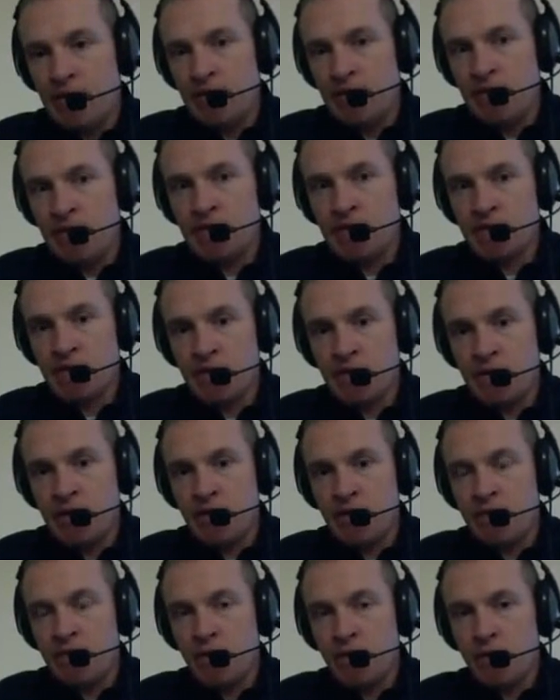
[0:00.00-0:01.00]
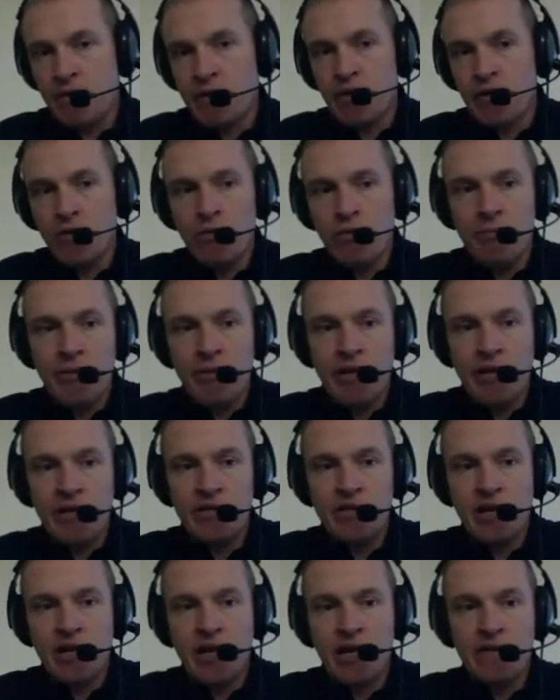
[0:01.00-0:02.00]
to this screen, the 4th grade
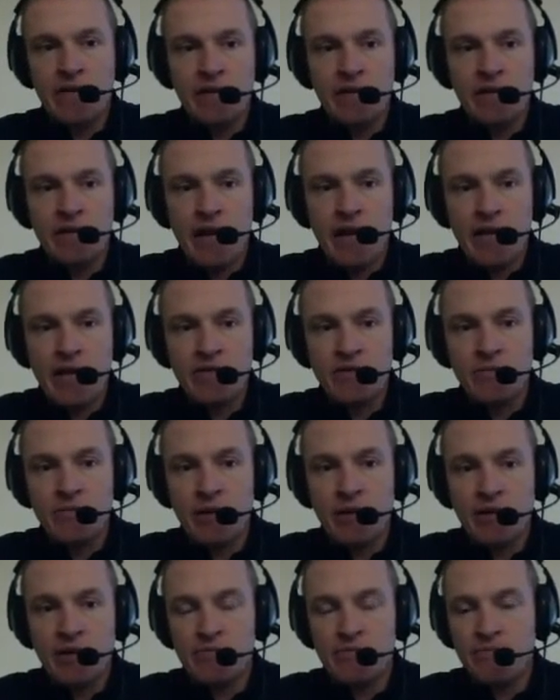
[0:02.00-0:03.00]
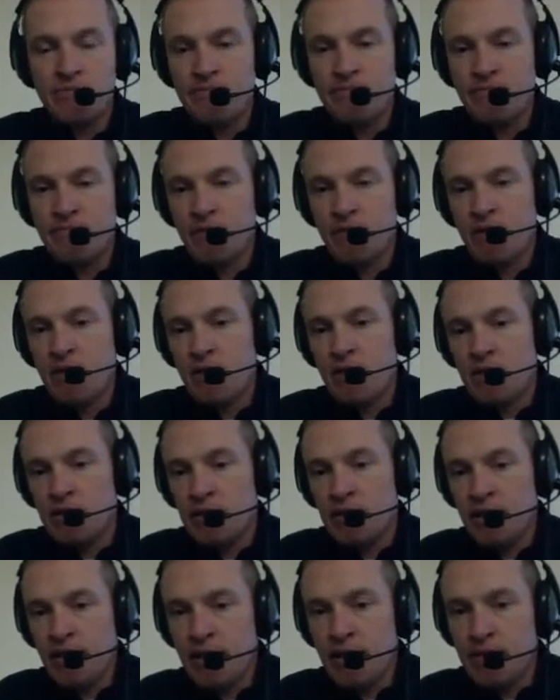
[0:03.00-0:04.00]
homepage on the National Parks
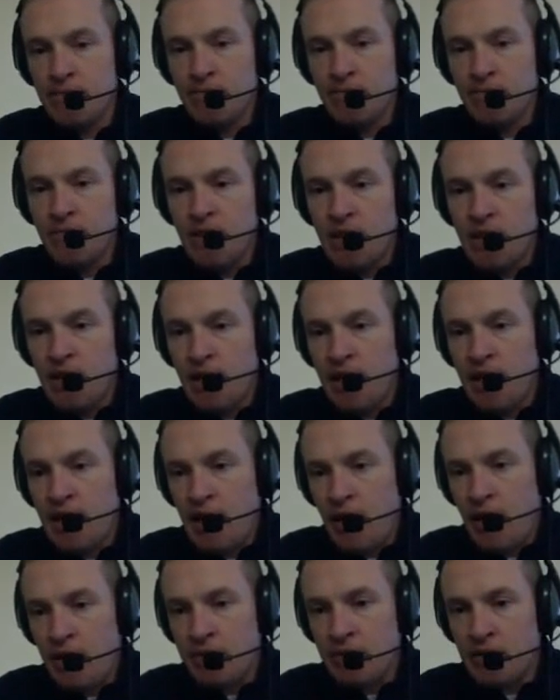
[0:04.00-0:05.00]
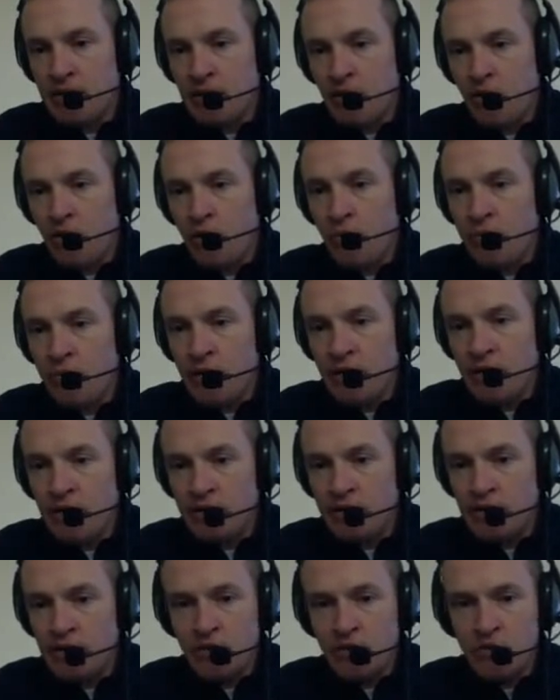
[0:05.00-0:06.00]
link. And now I'm going to open
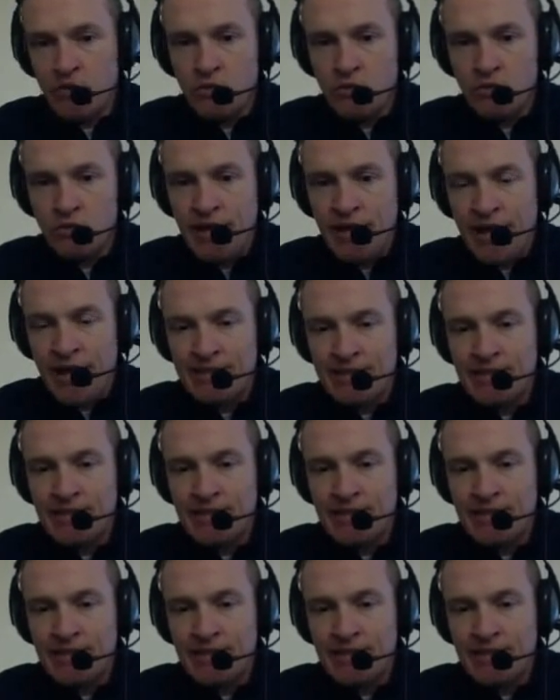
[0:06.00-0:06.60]
the Google Docs